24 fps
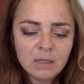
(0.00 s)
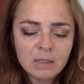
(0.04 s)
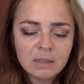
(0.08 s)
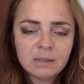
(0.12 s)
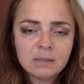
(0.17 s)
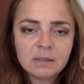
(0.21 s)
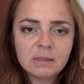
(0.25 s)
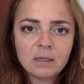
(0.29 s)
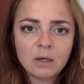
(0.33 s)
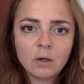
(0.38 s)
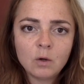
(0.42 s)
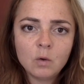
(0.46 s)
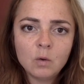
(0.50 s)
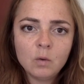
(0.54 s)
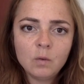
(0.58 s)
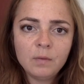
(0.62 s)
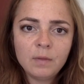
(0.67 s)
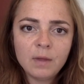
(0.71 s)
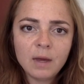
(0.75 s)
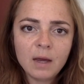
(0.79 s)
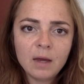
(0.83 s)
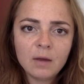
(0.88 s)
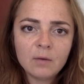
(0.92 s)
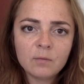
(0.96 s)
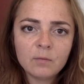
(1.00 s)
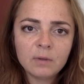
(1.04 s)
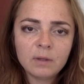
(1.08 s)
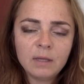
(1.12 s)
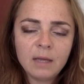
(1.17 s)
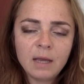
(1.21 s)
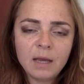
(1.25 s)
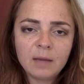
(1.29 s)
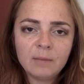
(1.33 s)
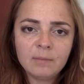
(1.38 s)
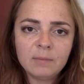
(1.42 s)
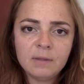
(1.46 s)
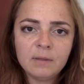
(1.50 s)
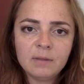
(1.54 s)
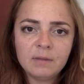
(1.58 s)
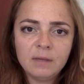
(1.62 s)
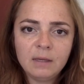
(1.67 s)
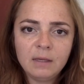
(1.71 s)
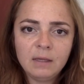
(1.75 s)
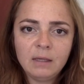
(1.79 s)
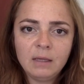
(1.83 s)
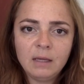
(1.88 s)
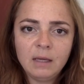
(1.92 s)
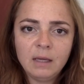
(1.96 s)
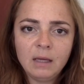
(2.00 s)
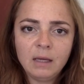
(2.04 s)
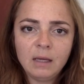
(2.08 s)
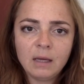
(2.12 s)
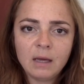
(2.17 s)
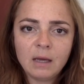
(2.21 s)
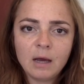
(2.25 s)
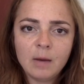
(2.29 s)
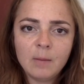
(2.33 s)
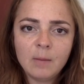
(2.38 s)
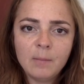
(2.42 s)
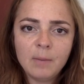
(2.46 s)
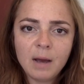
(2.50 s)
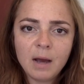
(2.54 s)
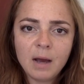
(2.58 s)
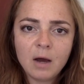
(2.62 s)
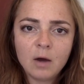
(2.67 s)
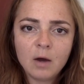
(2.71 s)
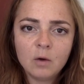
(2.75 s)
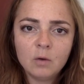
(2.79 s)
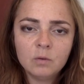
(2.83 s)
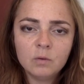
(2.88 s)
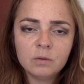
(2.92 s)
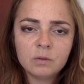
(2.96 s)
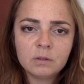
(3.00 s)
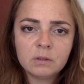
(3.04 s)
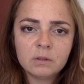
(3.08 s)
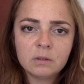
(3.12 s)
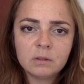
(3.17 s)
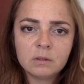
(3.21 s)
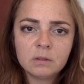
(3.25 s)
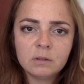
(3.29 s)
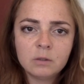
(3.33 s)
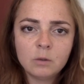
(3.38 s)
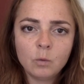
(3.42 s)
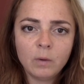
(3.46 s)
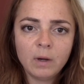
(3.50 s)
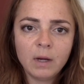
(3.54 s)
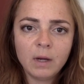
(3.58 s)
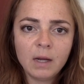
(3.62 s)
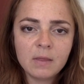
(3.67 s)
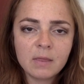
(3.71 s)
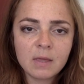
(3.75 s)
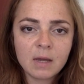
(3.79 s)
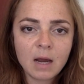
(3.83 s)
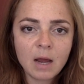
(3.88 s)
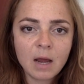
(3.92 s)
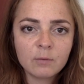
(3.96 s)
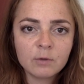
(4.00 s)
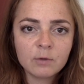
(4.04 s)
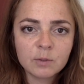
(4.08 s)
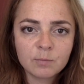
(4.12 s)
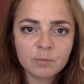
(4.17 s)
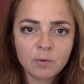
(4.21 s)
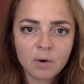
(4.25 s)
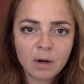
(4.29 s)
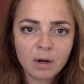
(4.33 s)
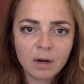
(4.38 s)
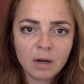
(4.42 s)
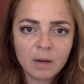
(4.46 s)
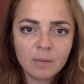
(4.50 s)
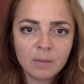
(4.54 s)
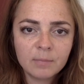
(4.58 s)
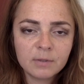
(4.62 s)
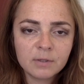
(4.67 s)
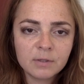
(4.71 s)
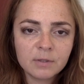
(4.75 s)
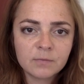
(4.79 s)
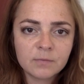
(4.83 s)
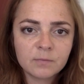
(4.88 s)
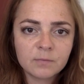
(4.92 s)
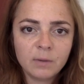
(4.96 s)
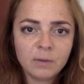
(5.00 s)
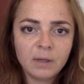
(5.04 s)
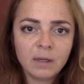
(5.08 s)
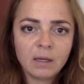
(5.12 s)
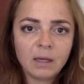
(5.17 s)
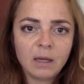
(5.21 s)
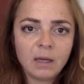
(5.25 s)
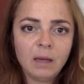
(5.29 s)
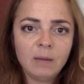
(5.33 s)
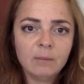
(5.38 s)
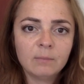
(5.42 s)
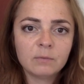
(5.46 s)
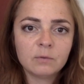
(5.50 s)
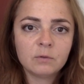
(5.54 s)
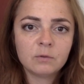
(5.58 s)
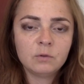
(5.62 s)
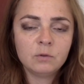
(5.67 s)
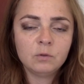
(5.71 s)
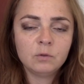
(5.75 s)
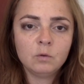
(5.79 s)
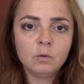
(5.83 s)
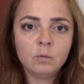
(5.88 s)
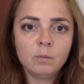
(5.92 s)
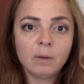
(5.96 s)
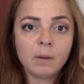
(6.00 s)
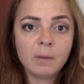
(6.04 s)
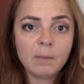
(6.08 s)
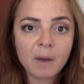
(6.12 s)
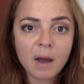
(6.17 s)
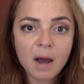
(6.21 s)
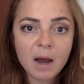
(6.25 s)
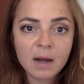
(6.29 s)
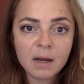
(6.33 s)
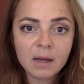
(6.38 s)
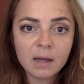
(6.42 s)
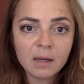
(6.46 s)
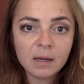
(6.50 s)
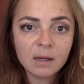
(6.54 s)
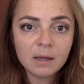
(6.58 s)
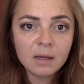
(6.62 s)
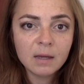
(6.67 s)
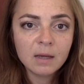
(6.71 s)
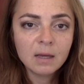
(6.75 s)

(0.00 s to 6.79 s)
So that really had me thinking about the way that I was brought up as when it came to my body.